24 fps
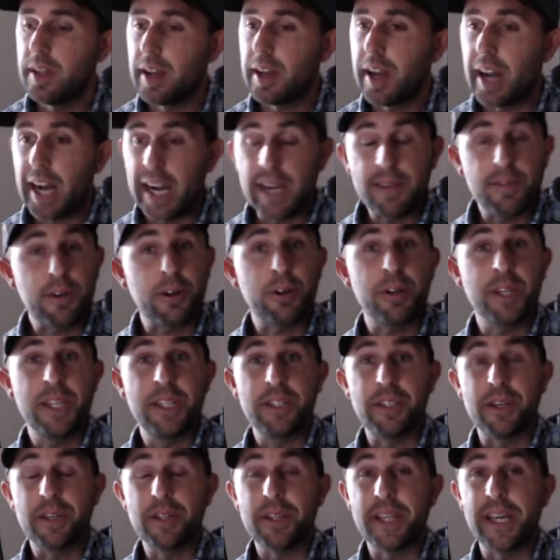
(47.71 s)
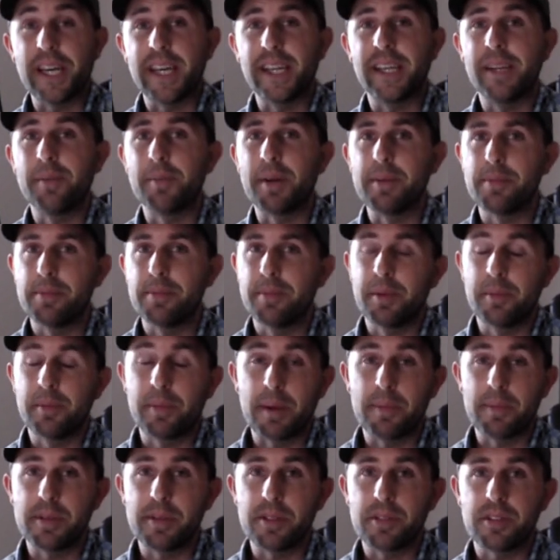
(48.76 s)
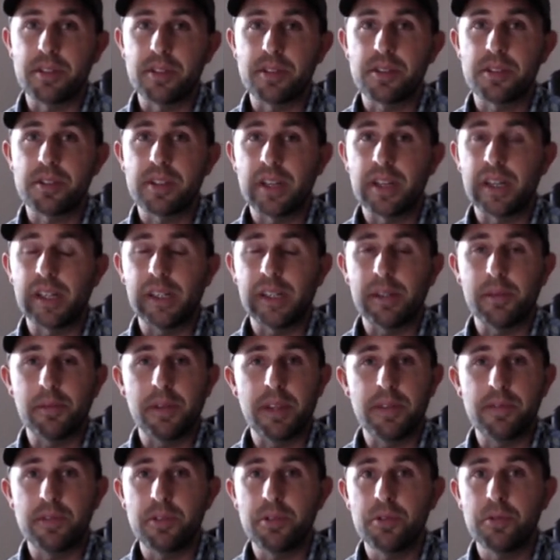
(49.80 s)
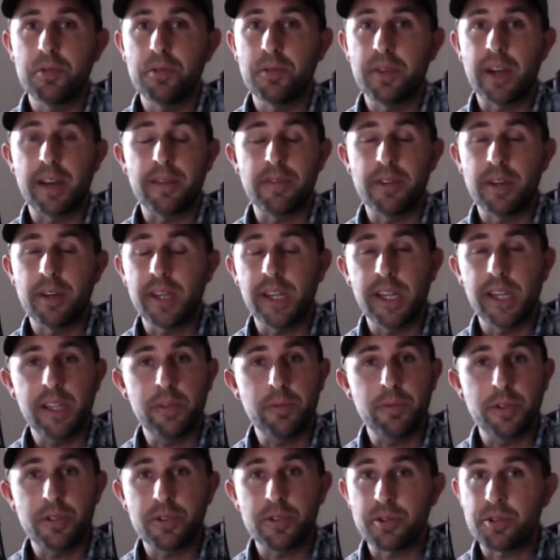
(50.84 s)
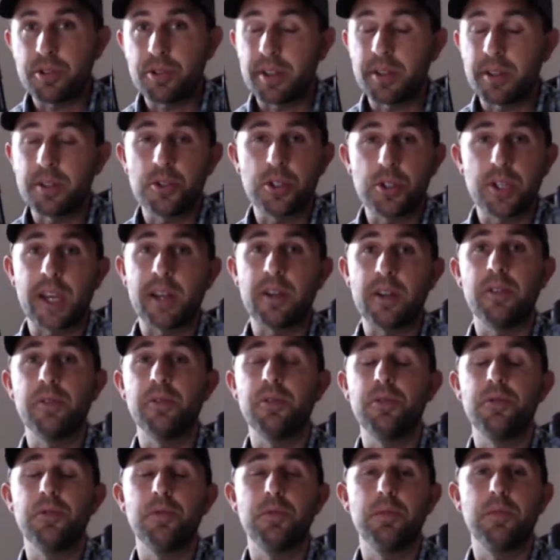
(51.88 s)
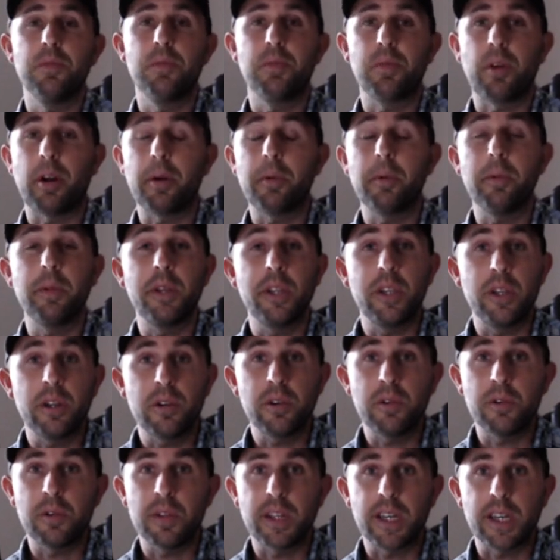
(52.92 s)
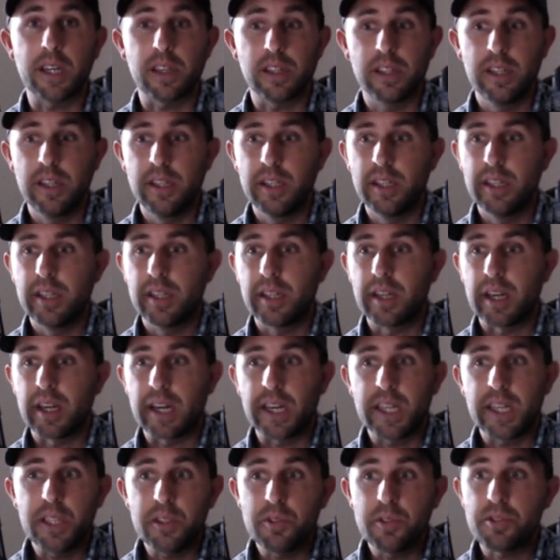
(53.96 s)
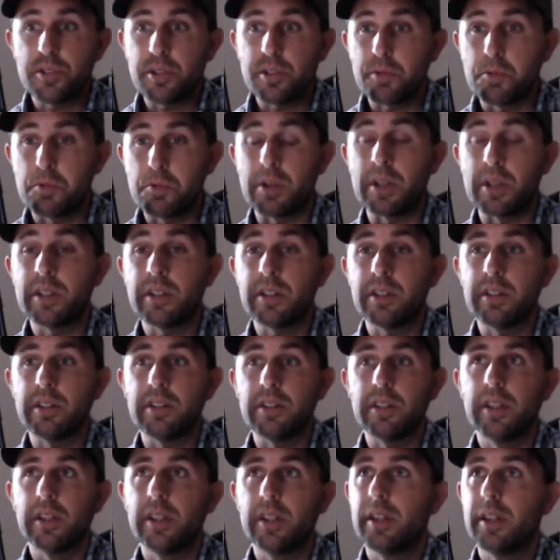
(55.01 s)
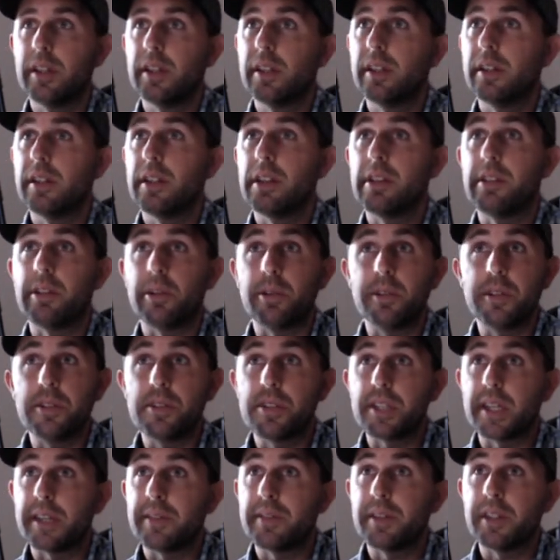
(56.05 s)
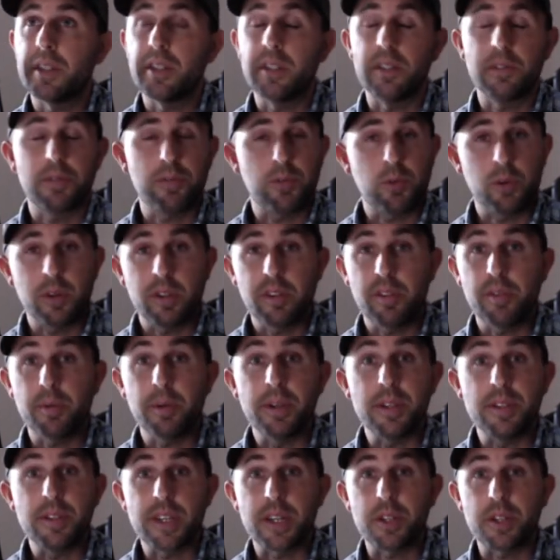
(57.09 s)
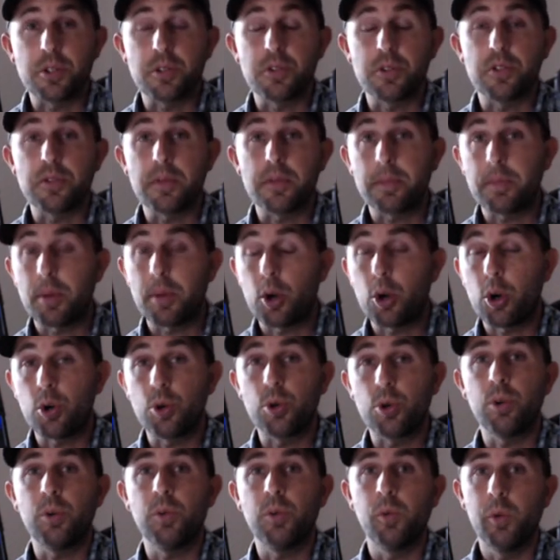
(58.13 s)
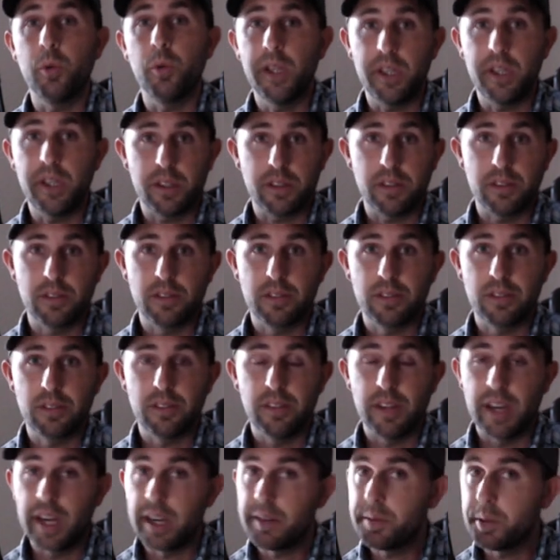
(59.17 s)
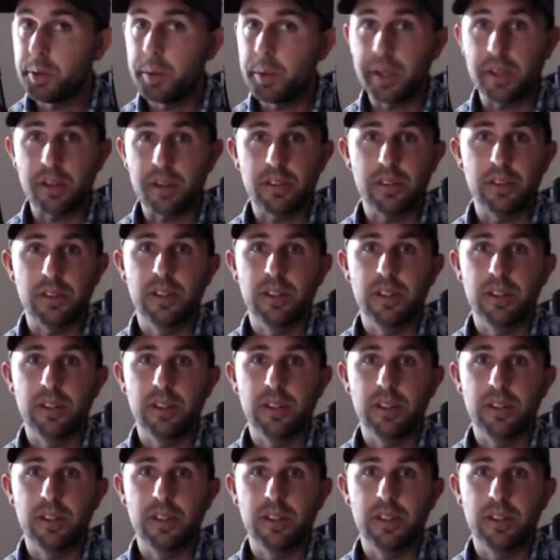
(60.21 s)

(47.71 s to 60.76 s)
I've already done that in my in my business. Um, if you have done any research on this channel, you probably know like I used to run 37 to 43 sessions per week, every week.